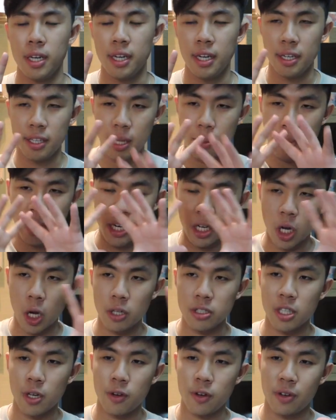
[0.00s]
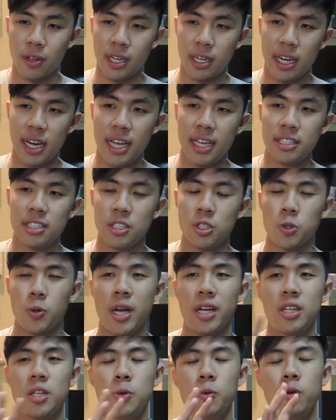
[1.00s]
the concept of Clay
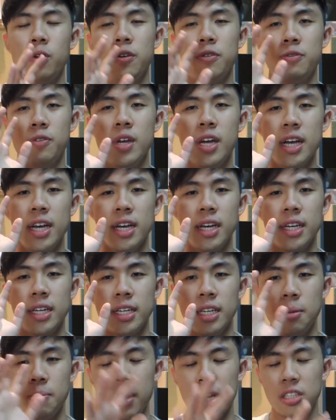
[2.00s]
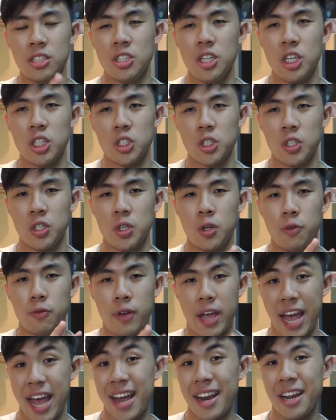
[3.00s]
interacting with imagination of
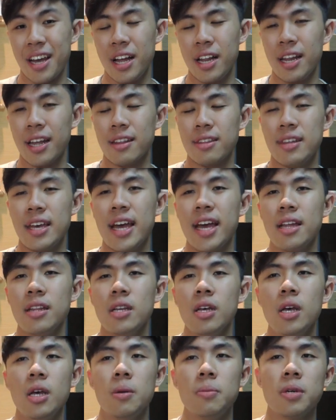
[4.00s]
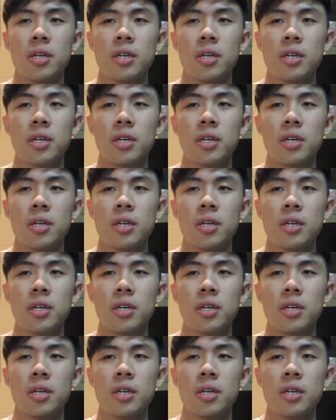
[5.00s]
Hannah like that,